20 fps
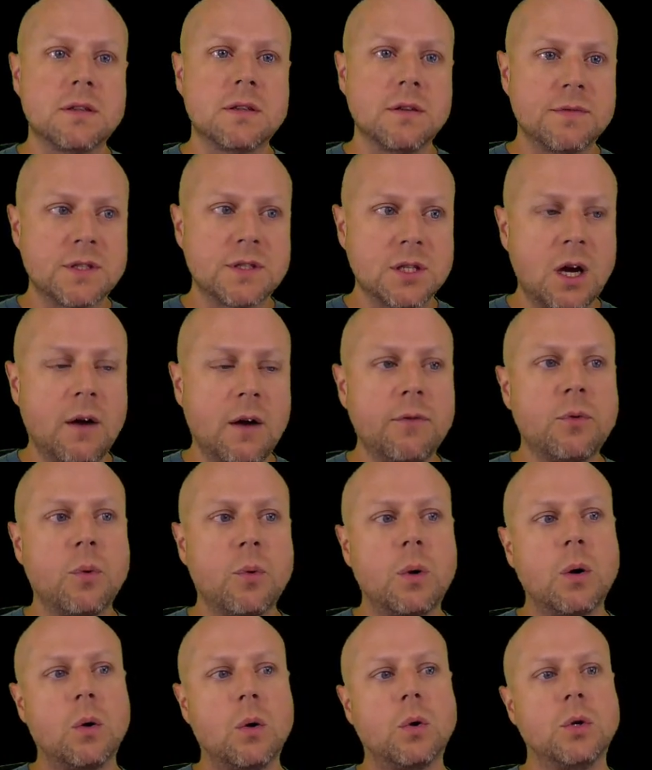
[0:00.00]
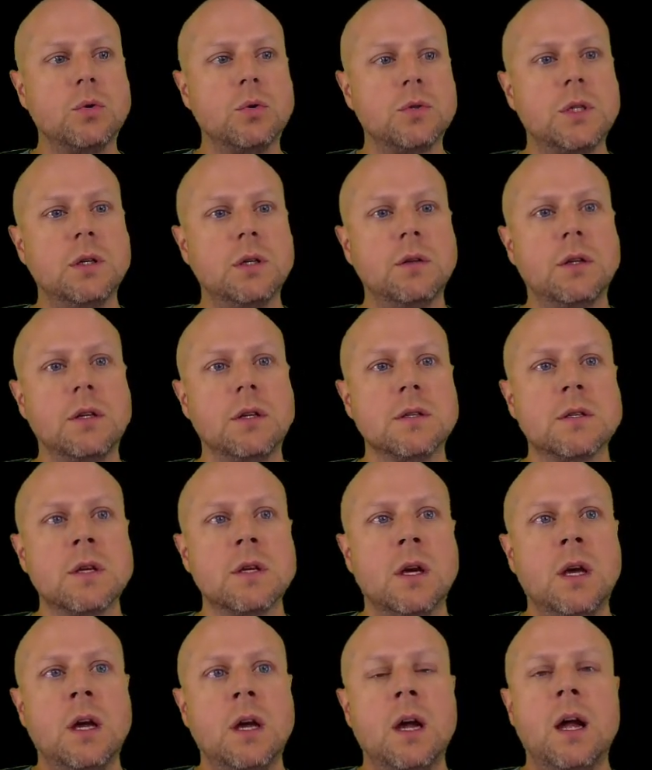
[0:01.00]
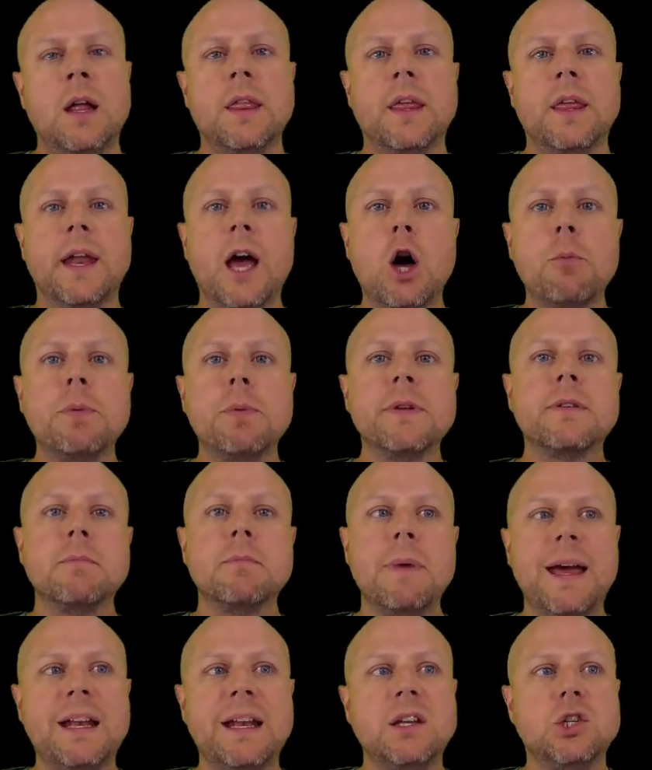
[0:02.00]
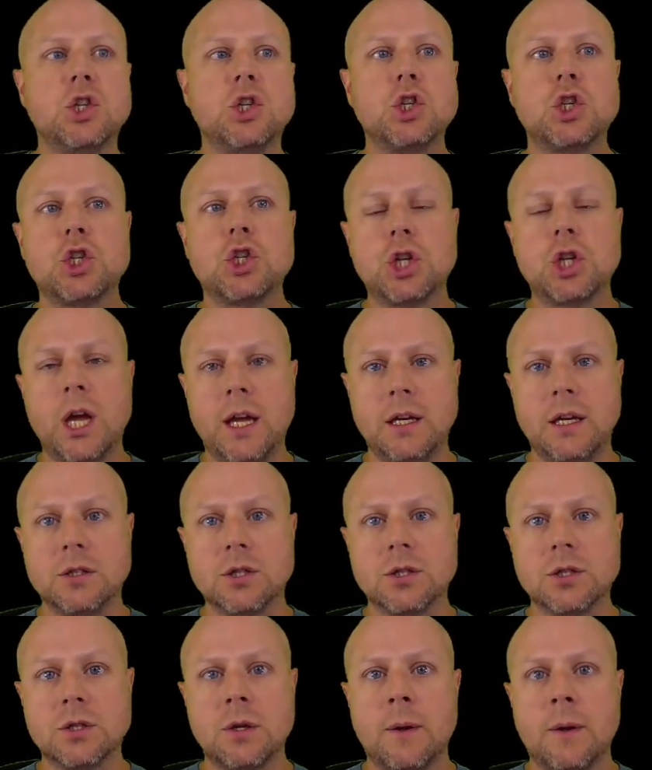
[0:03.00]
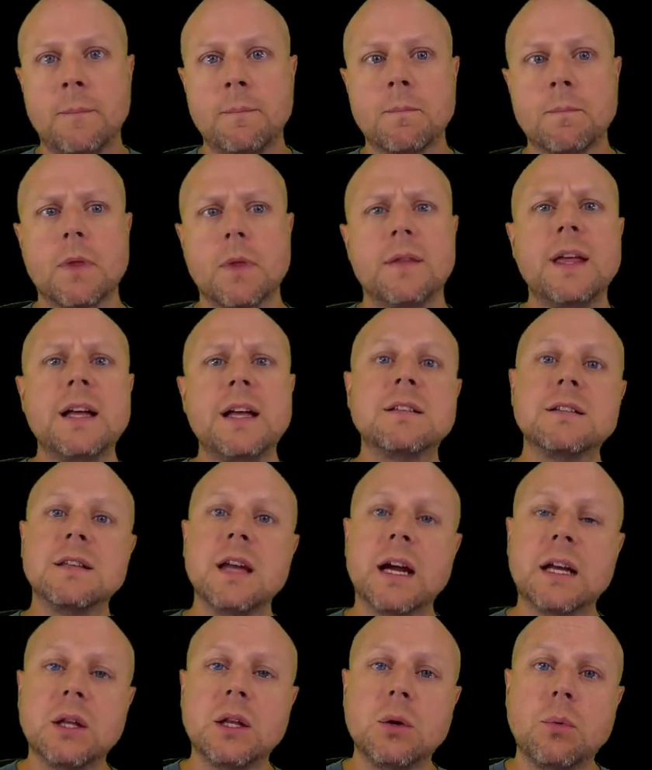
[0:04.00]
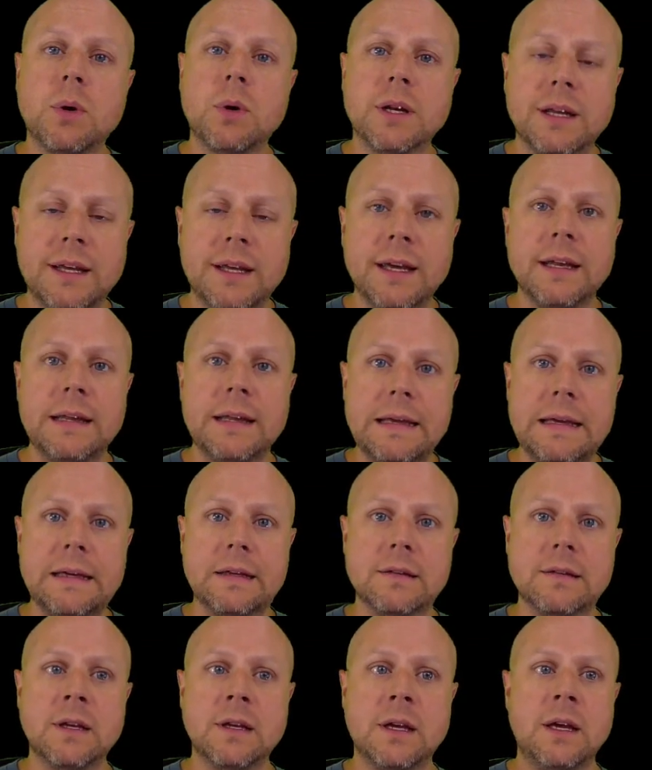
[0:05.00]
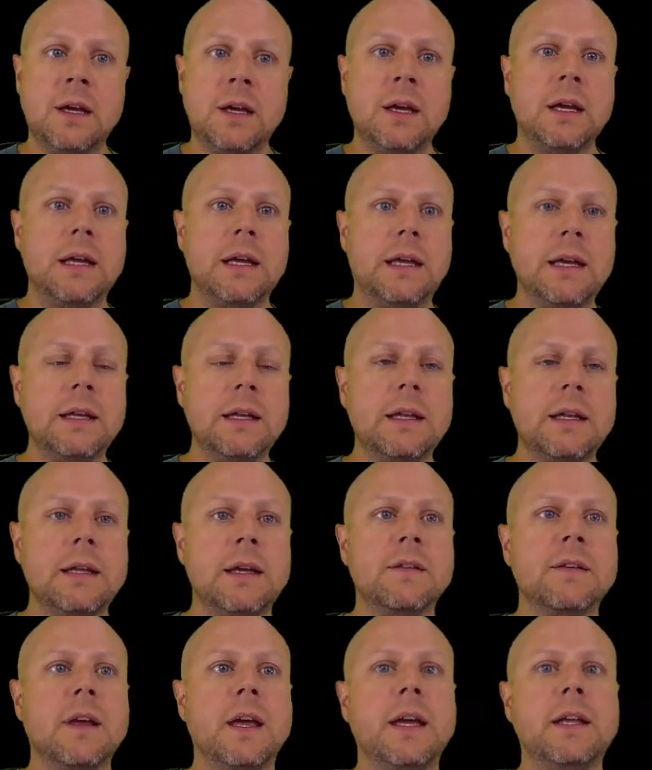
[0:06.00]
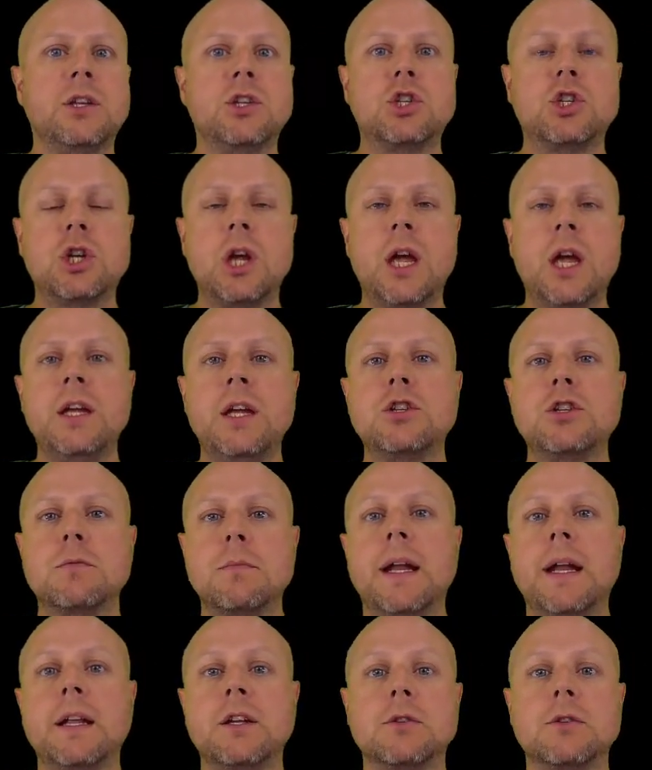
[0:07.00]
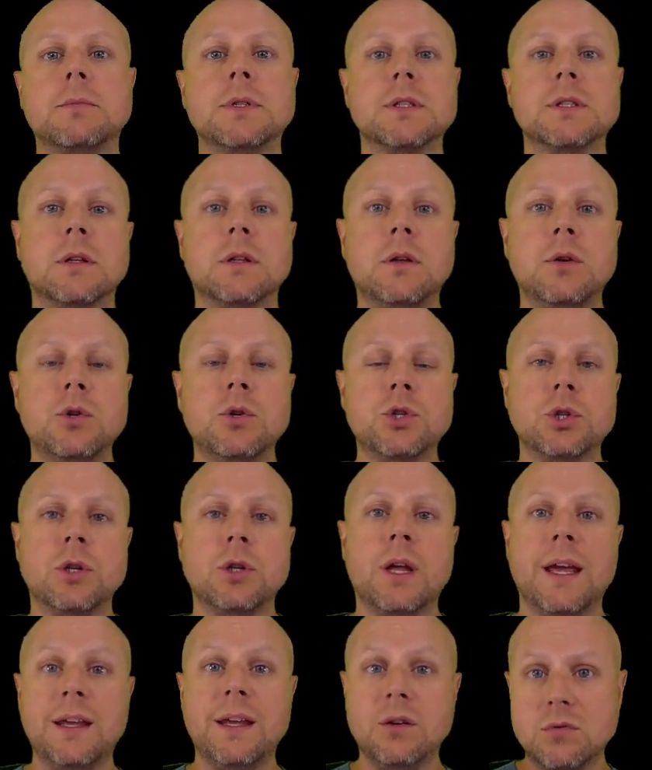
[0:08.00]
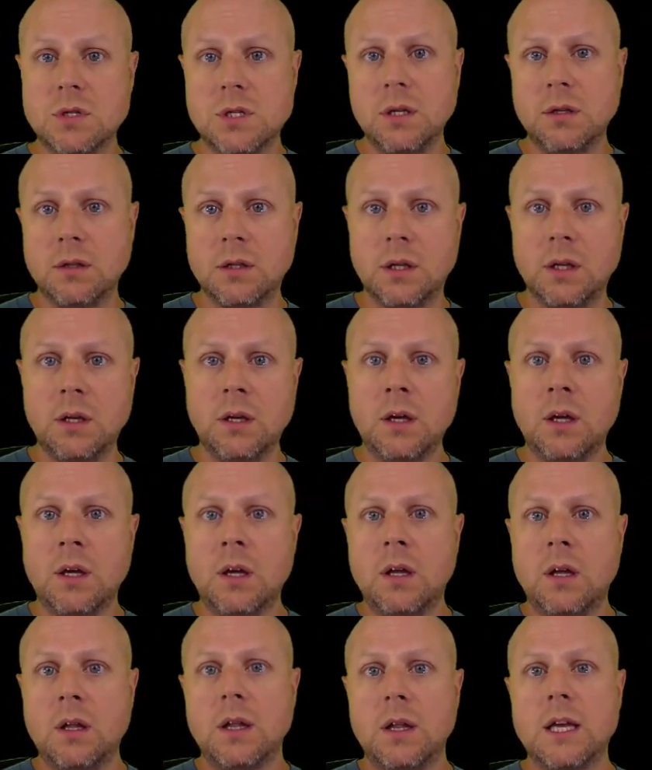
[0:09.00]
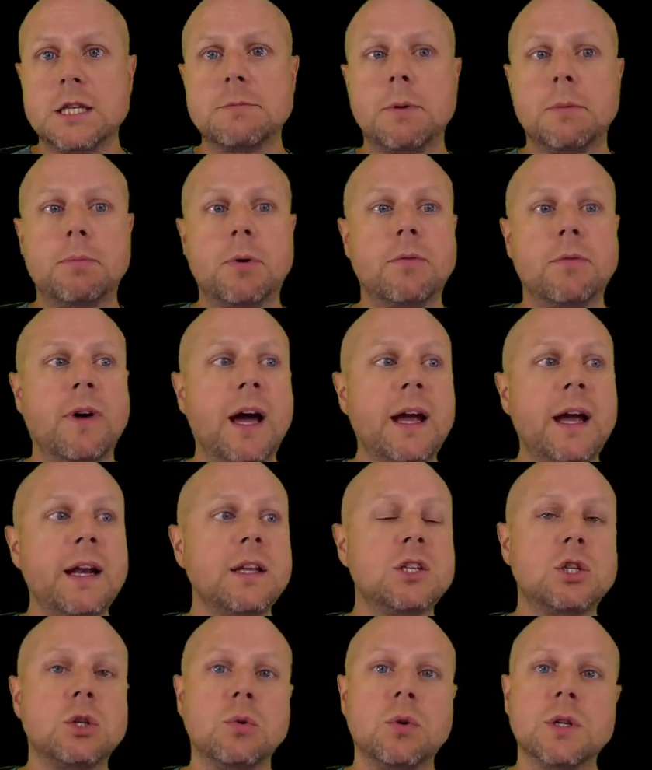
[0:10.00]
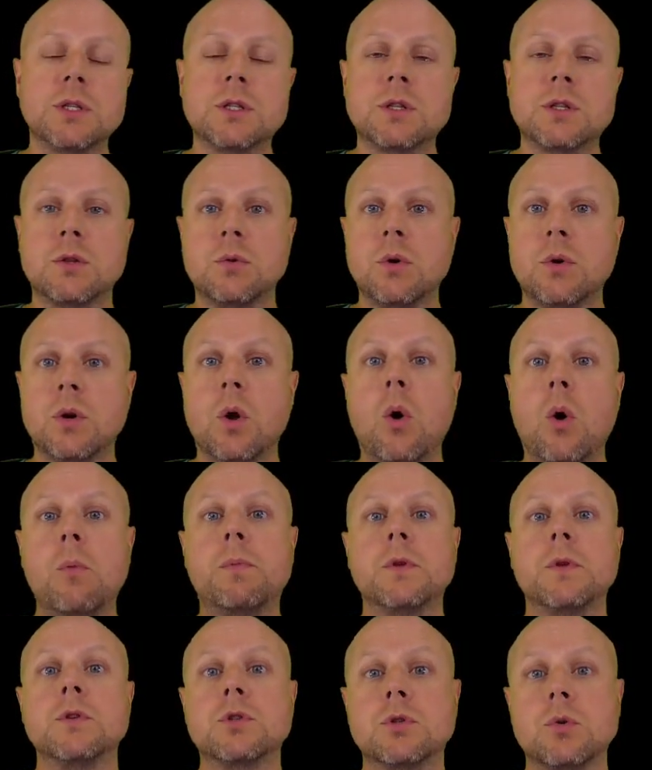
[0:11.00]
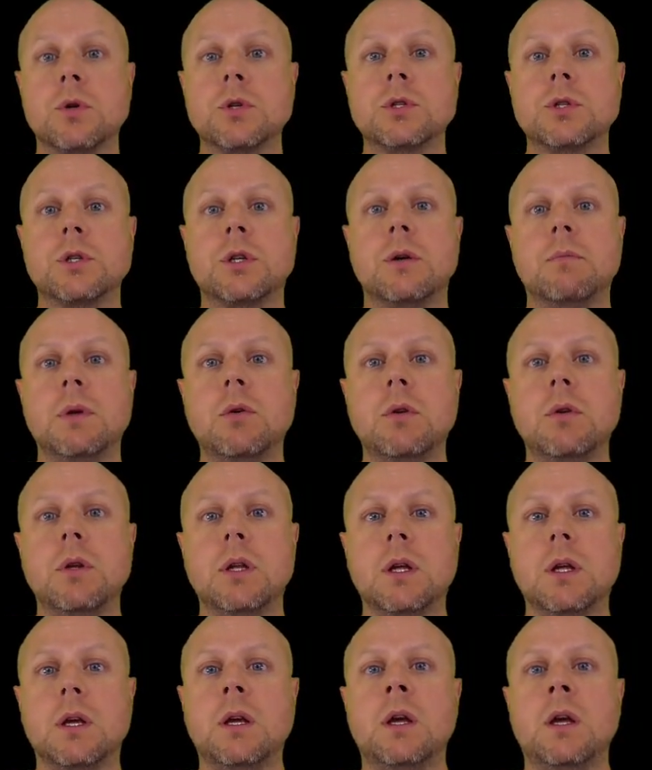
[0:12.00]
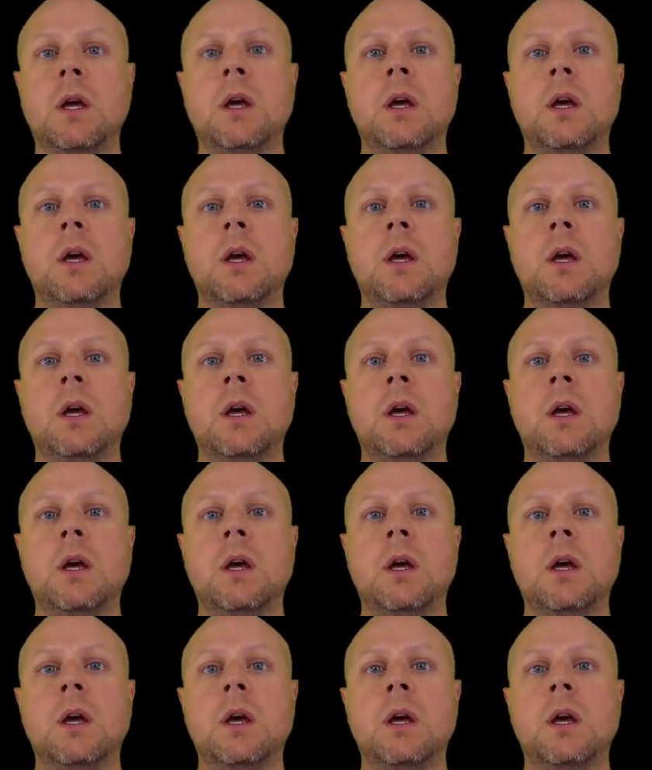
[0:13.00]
of software or utilities that help us manage change. And that's exactly what Git is. Git is a change management solution, a utility that has been provided to us through an open source community